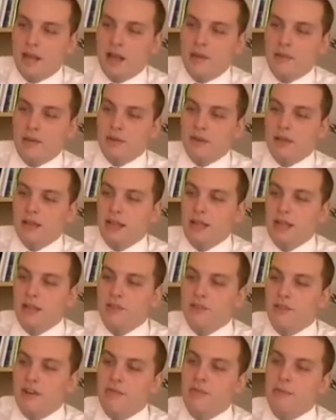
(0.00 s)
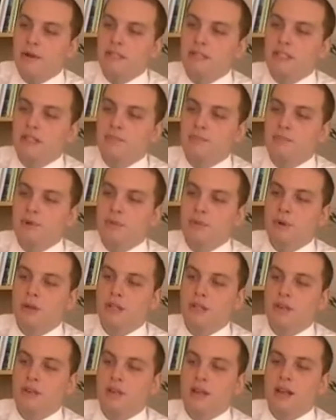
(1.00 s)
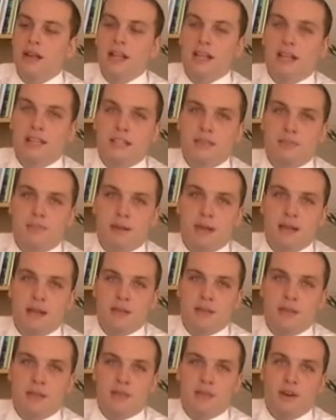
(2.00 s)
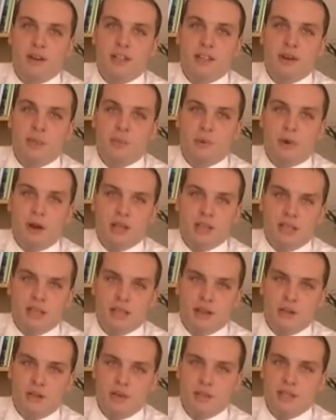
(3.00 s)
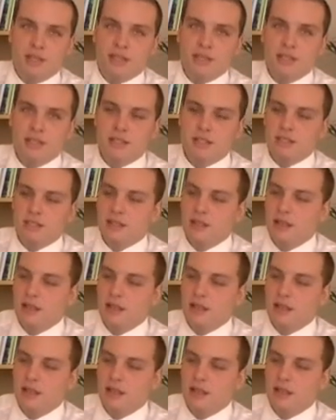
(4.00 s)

About 85% population expect further price increases.